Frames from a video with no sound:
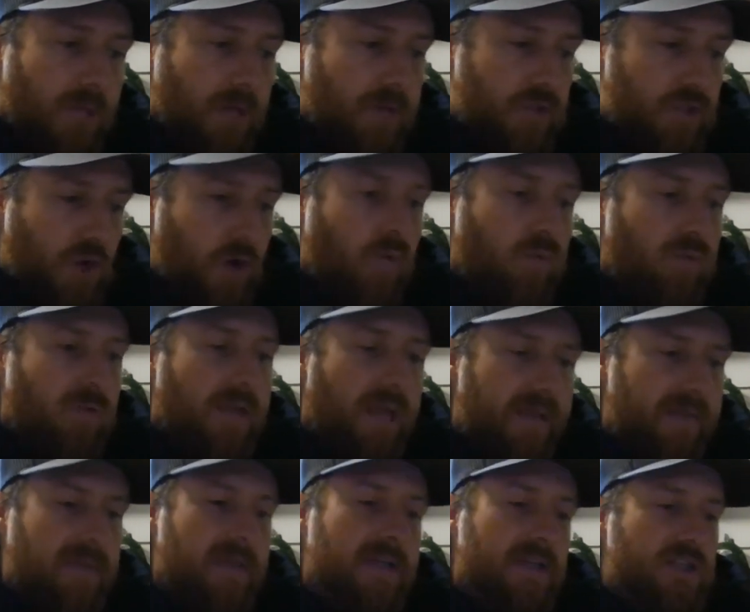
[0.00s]
don't
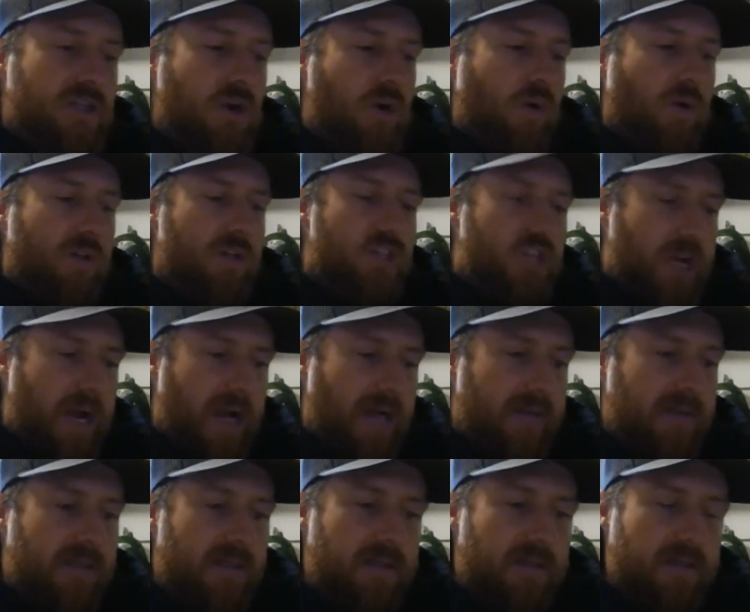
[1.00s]
let things go
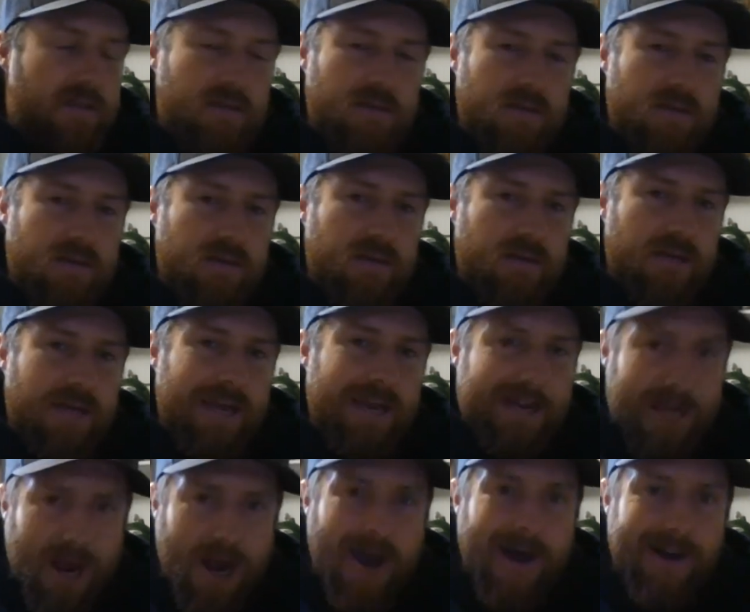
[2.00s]
unchecked and
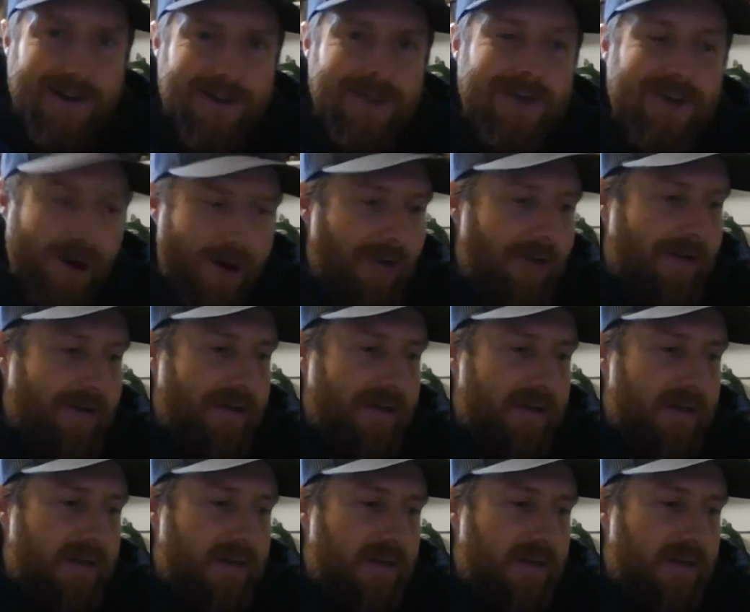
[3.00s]
unguarded,